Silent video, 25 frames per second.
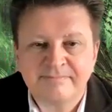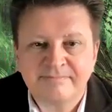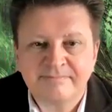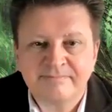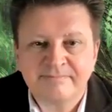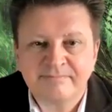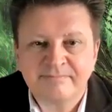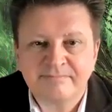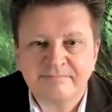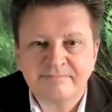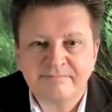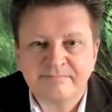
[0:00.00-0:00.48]

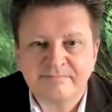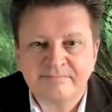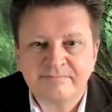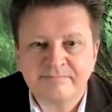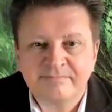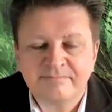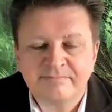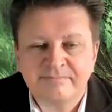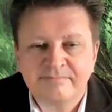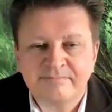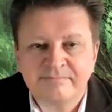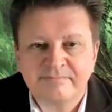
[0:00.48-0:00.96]

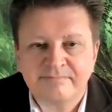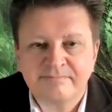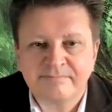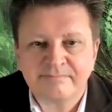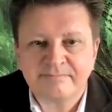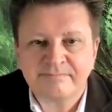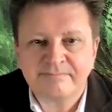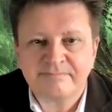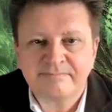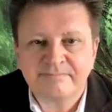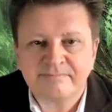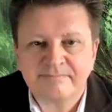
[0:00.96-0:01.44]

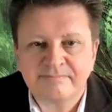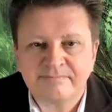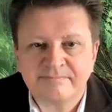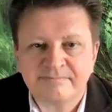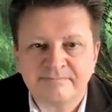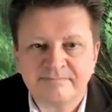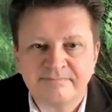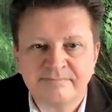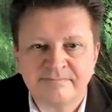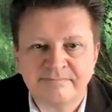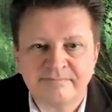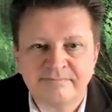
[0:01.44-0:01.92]

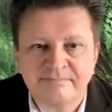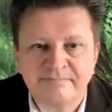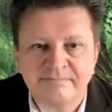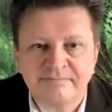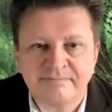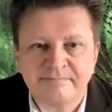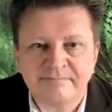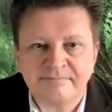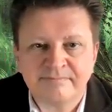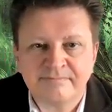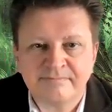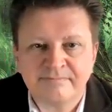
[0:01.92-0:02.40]

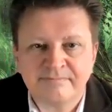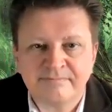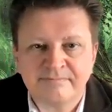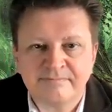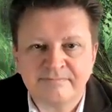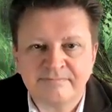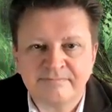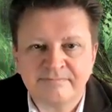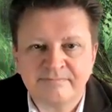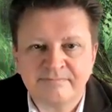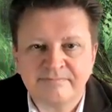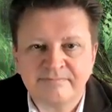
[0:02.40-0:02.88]

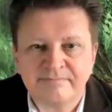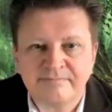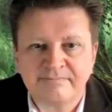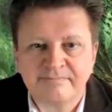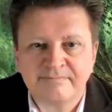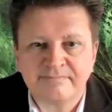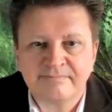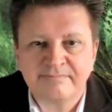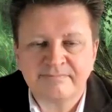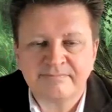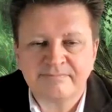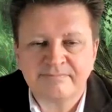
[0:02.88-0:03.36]

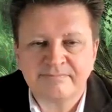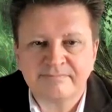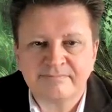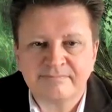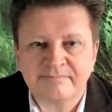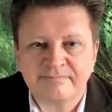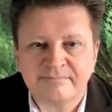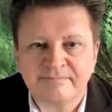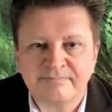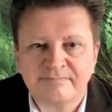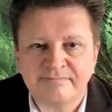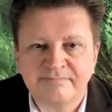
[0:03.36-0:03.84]

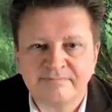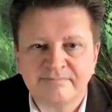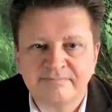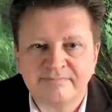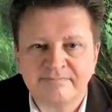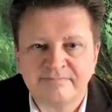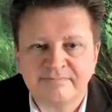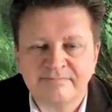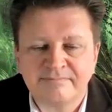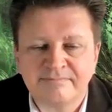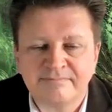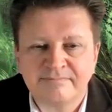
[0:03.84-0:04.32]

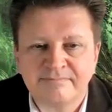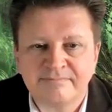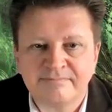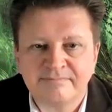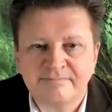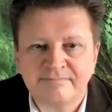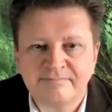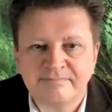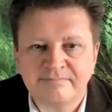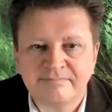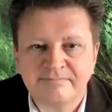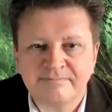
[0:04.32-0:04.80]

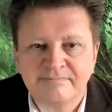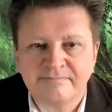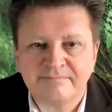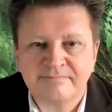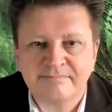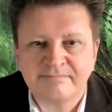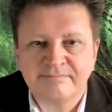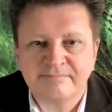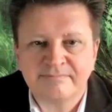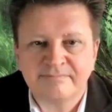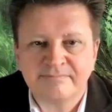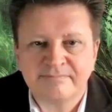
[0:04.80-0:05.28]

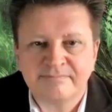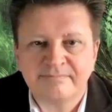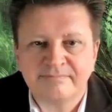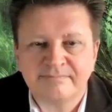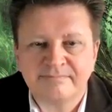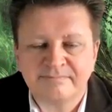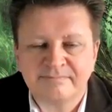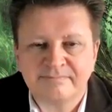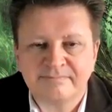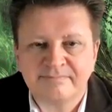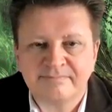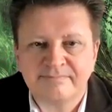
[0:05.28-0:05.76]

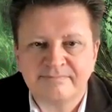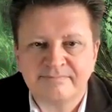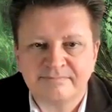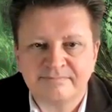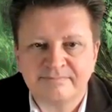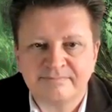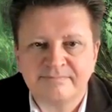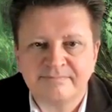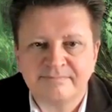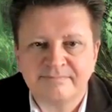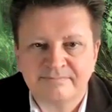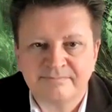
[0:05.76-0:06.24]

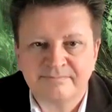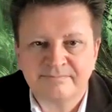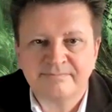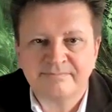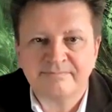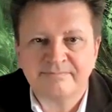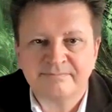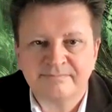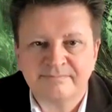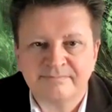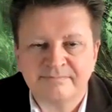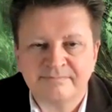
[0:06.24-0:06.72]

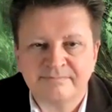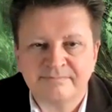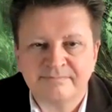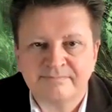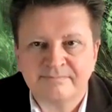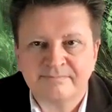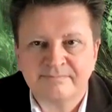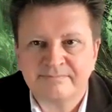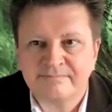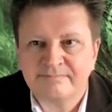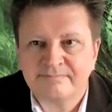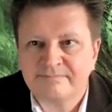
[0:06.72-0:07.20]

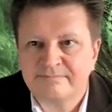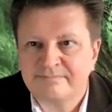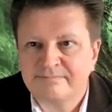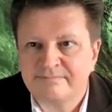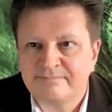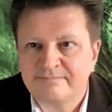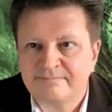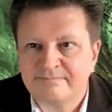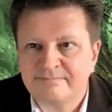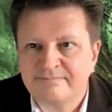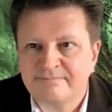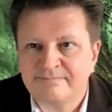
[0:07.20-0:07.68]

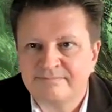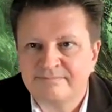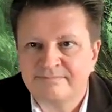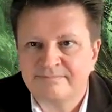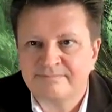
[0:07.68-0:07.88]
No words are spoken by the person on screen.